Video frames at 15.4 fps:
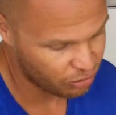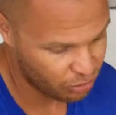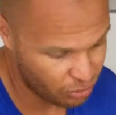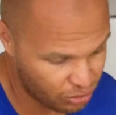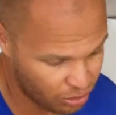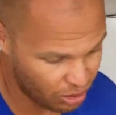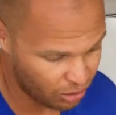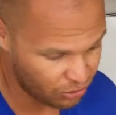
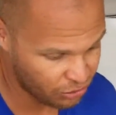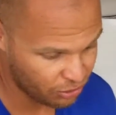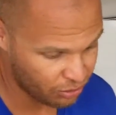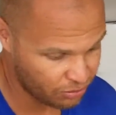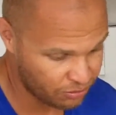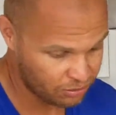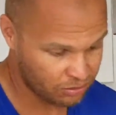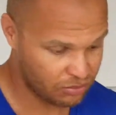So you could
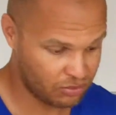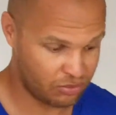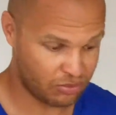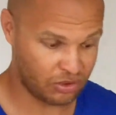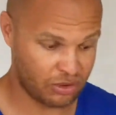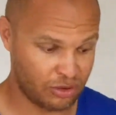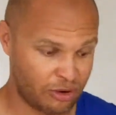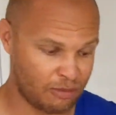also
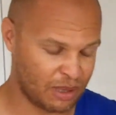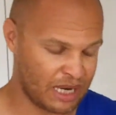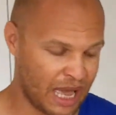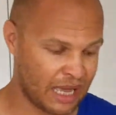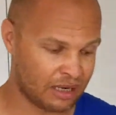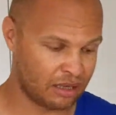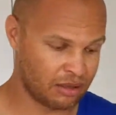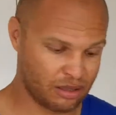drizzle your
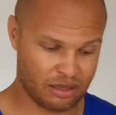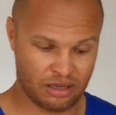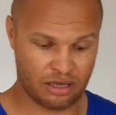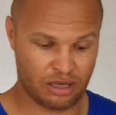banana